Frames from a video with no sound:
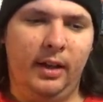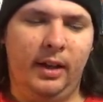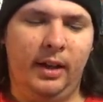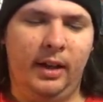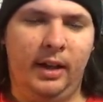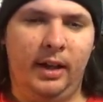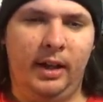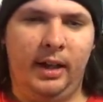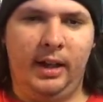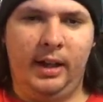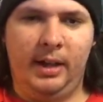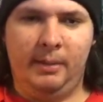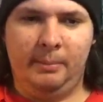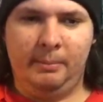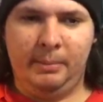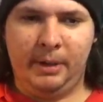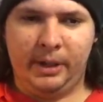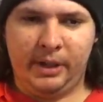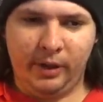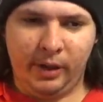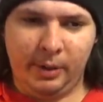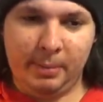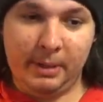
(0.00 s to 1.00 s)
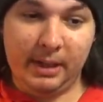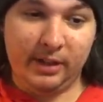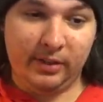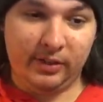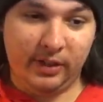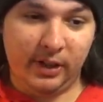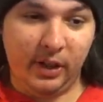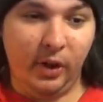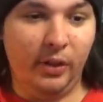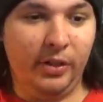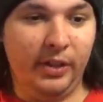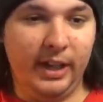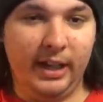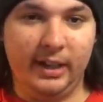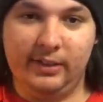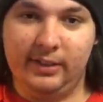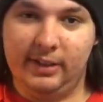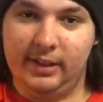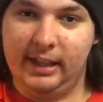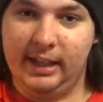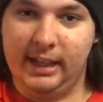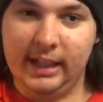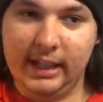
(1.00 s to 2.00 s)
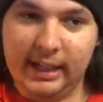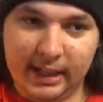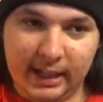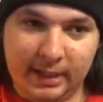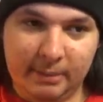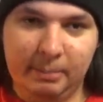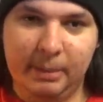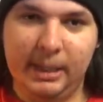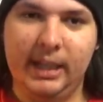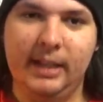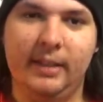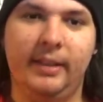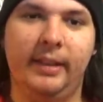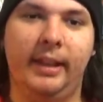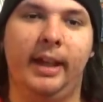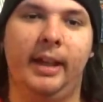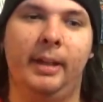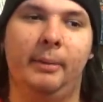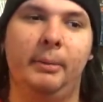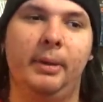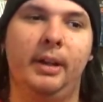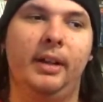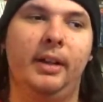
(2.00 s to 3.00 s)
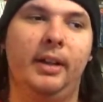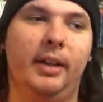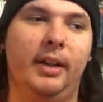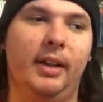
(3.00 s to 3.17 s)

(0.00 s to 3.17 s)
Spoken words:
But Kurapika still thinks he can beat them,